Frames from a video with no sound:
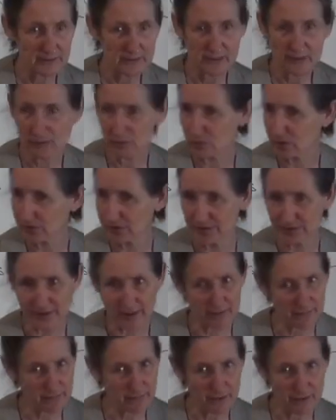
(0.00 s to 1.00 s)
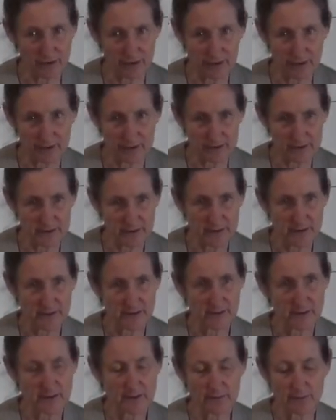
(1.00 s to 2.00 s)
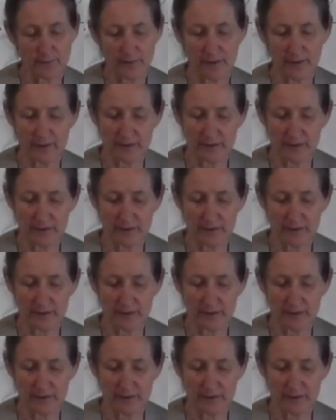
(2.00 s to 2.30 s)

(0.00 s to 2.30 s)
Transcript: It will never hurt, but